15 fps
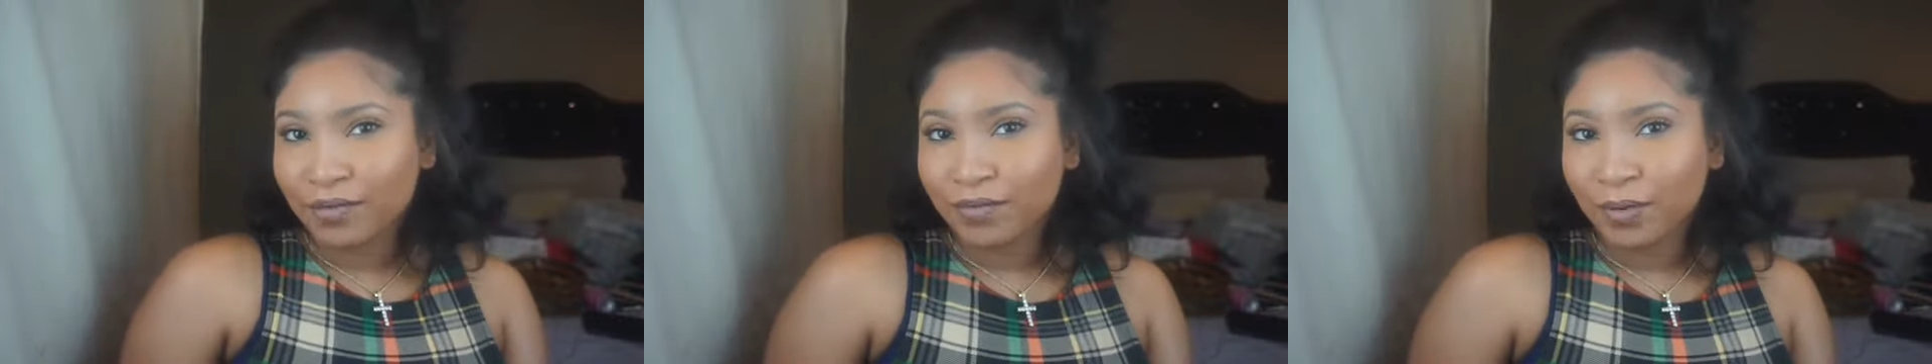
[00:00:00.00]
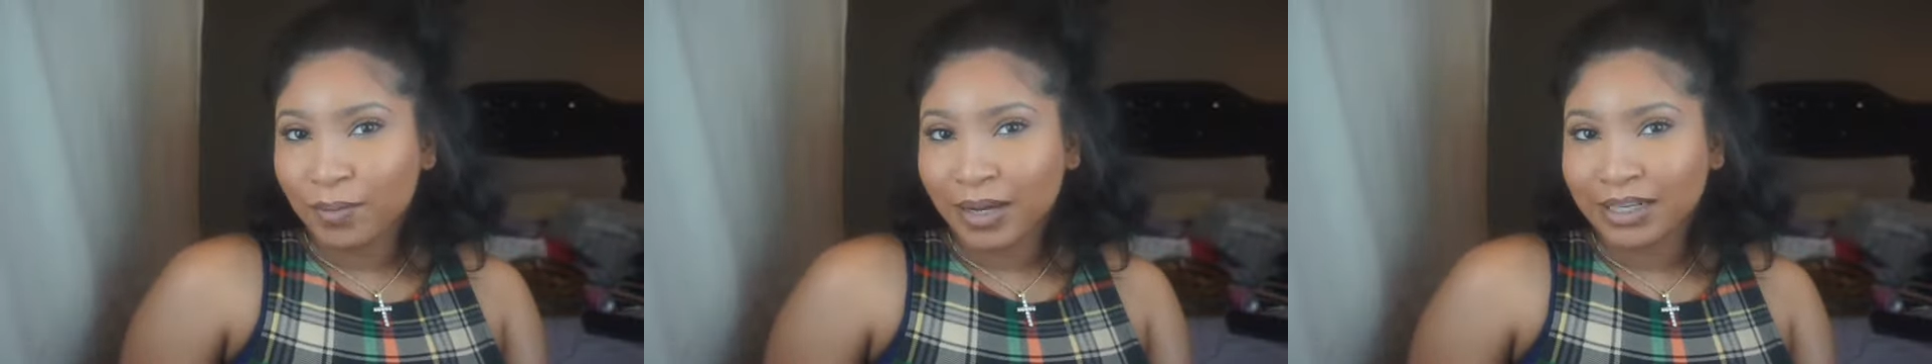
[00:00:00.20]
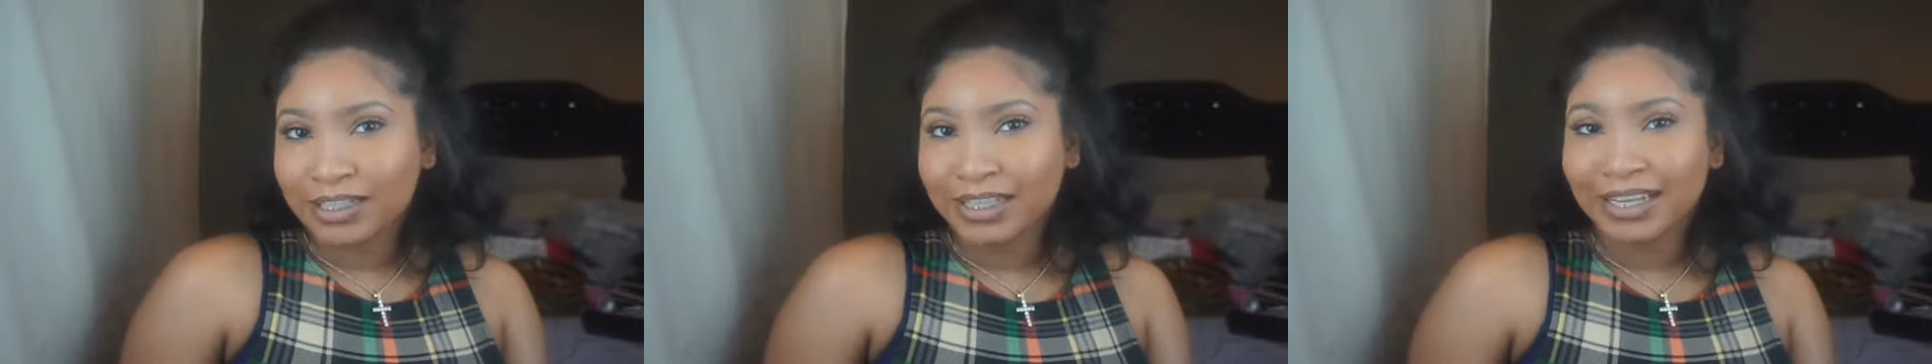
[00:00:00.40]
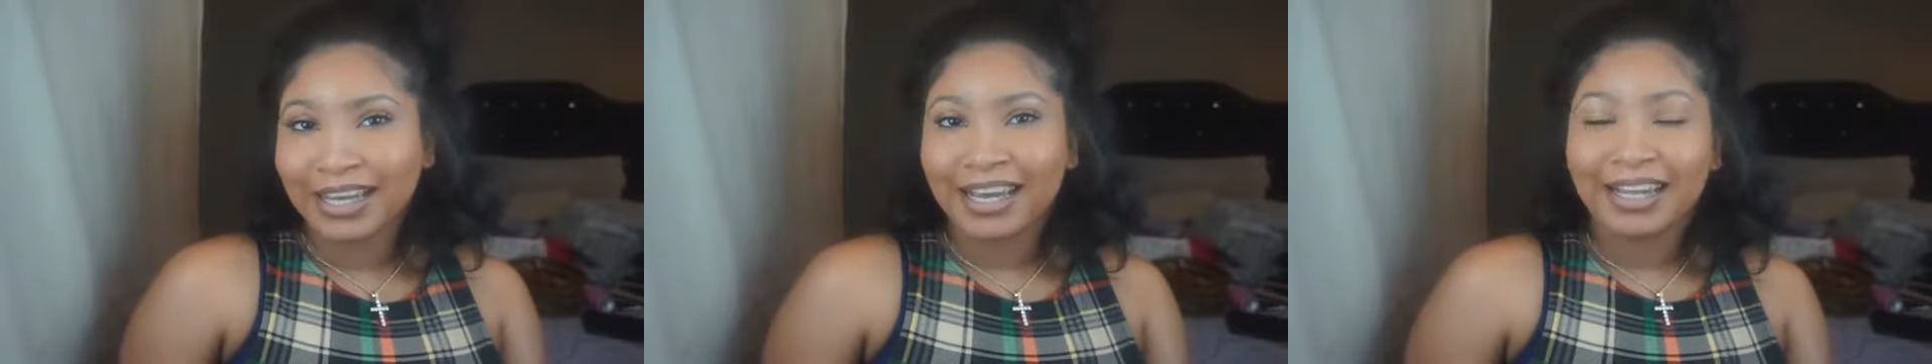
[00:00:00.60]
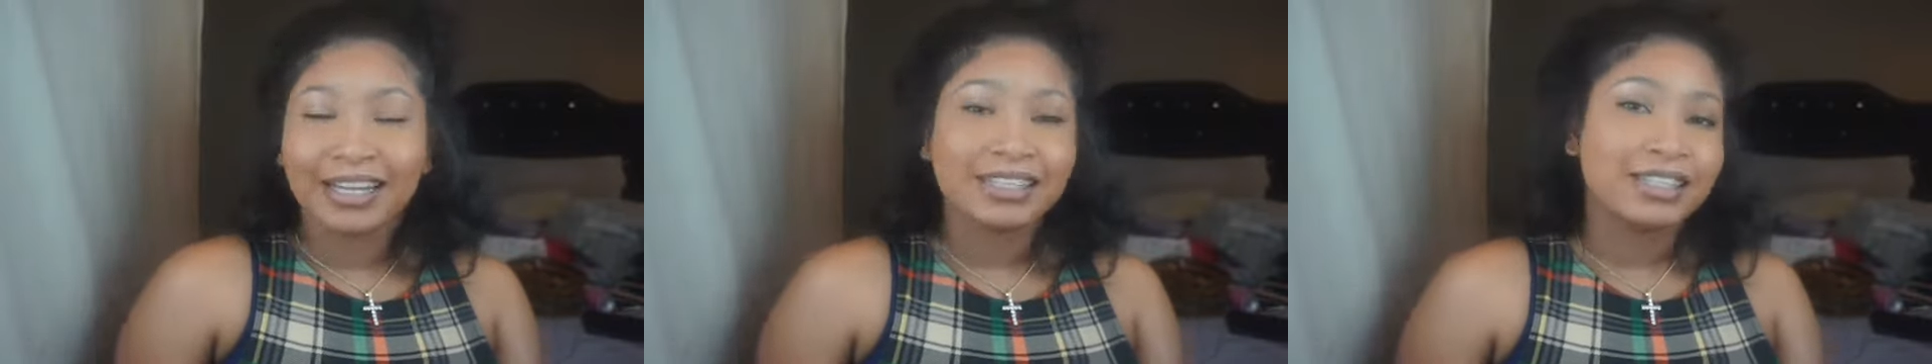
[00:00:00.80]
for watching,
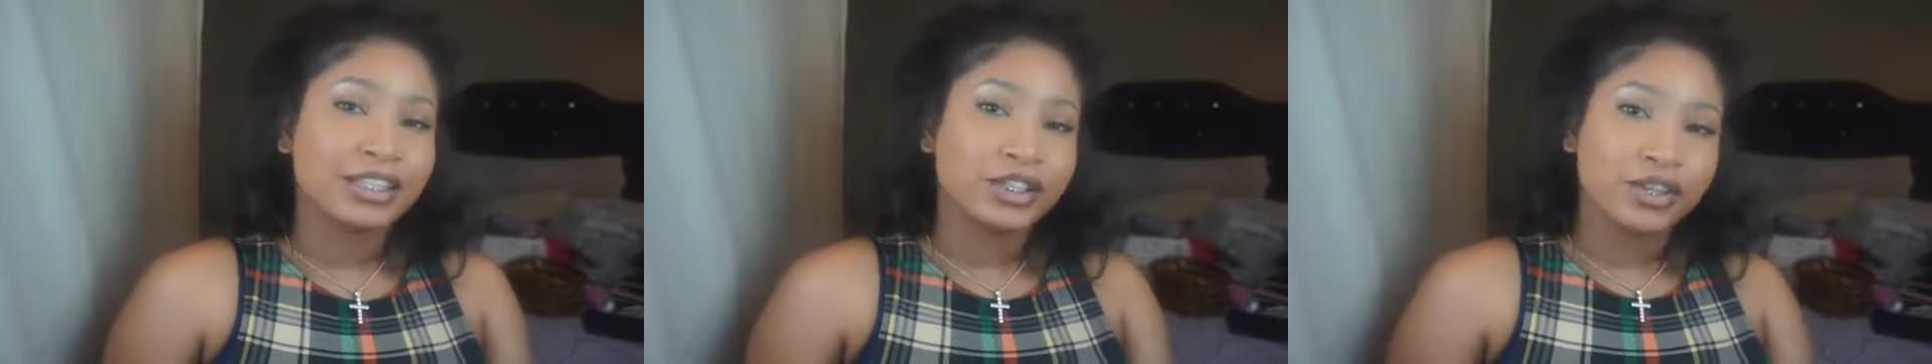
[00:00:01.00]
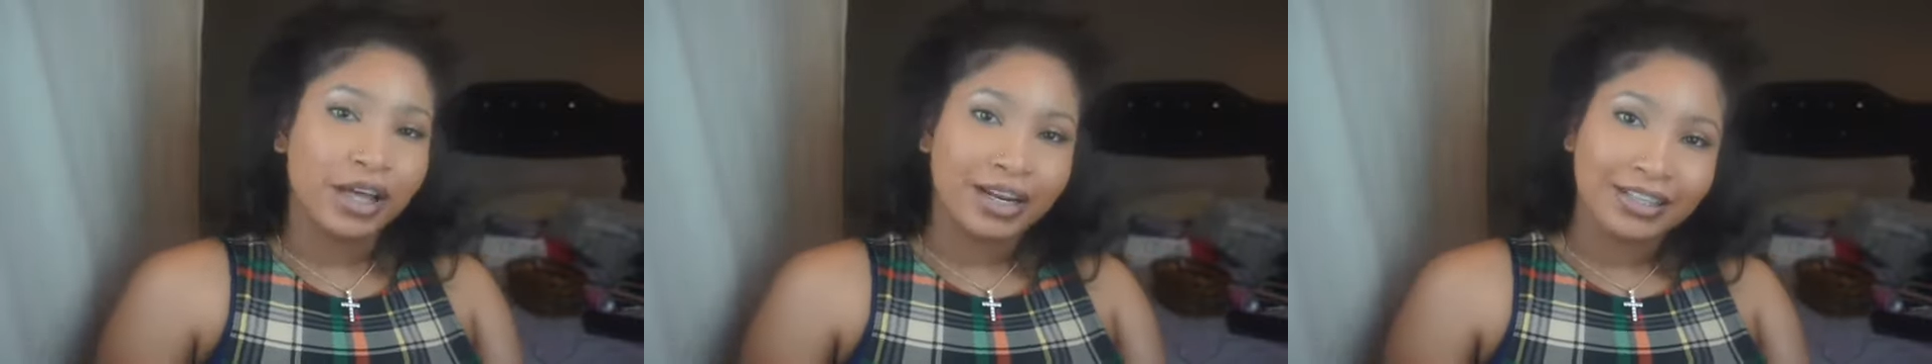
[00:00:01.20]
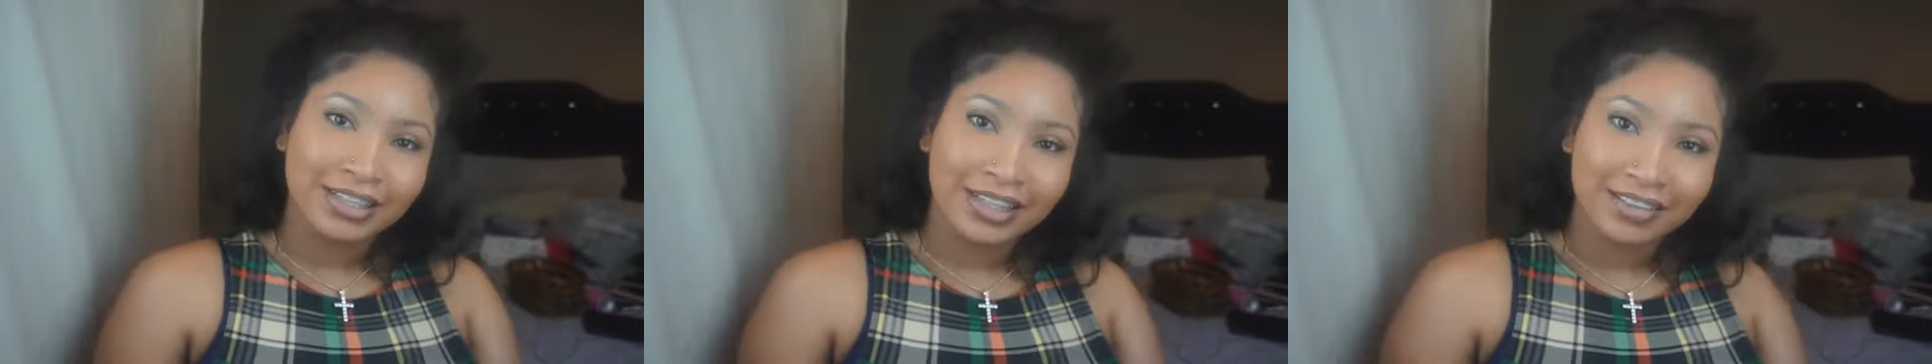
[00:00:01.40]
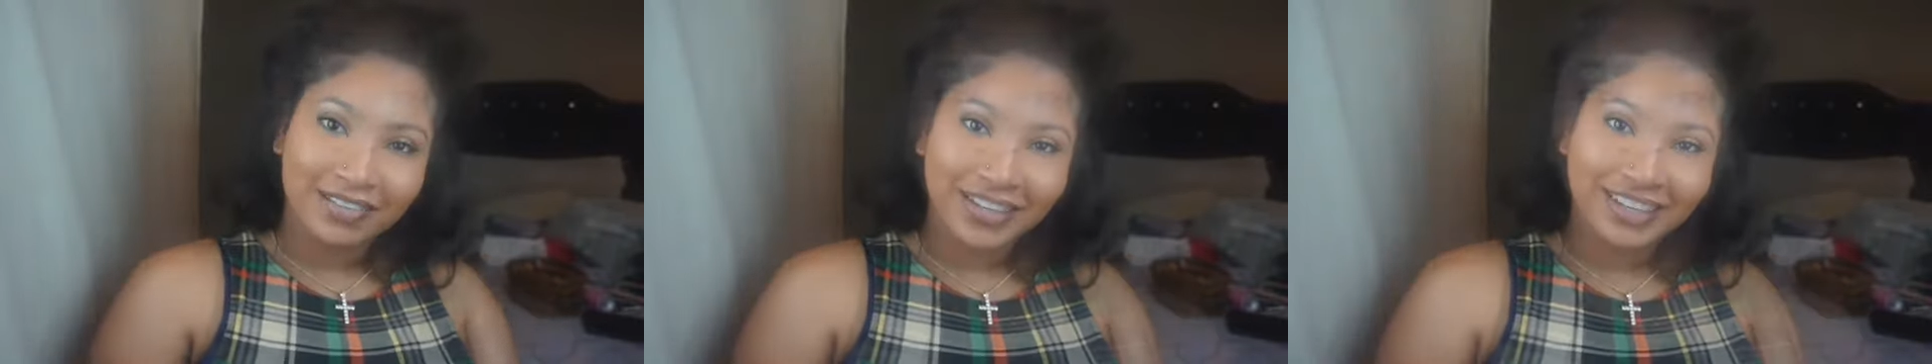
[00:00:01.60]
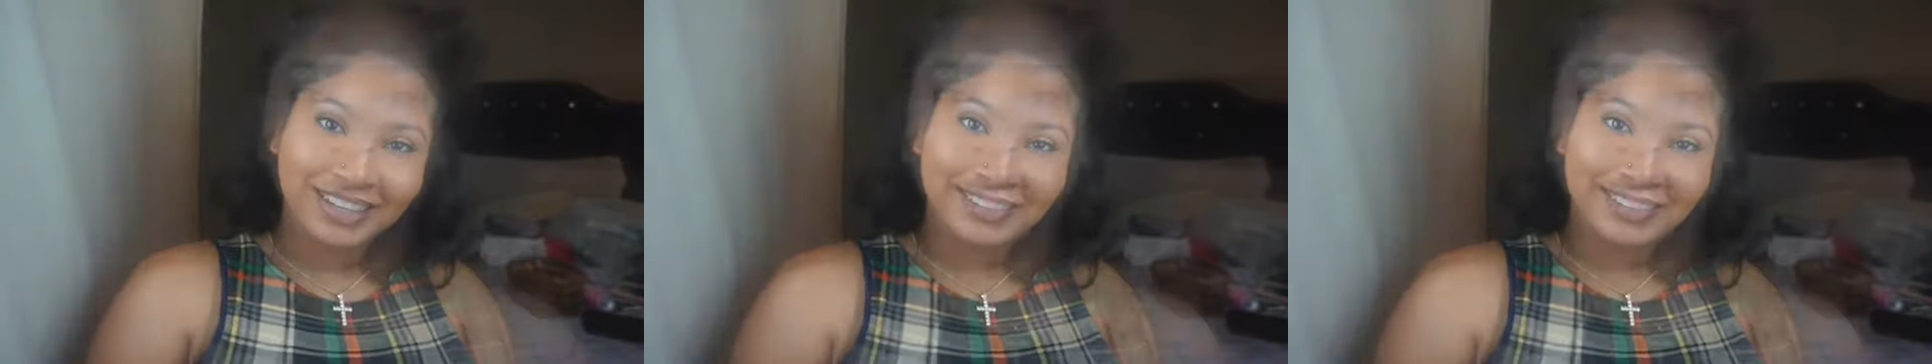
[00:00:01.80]
and let's get straight into the video.